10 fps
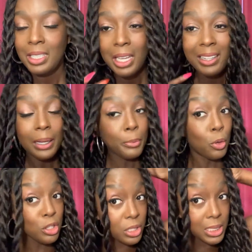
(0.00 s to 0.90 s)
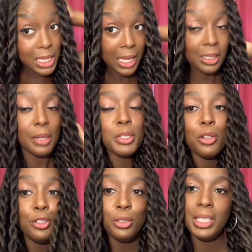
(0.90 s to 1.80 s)
And I'm going to stand up so
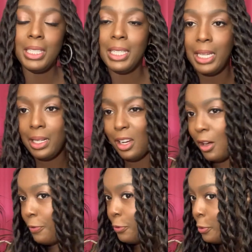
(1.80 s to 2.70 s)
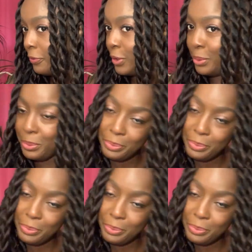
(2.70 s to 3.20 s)
you can get a full view.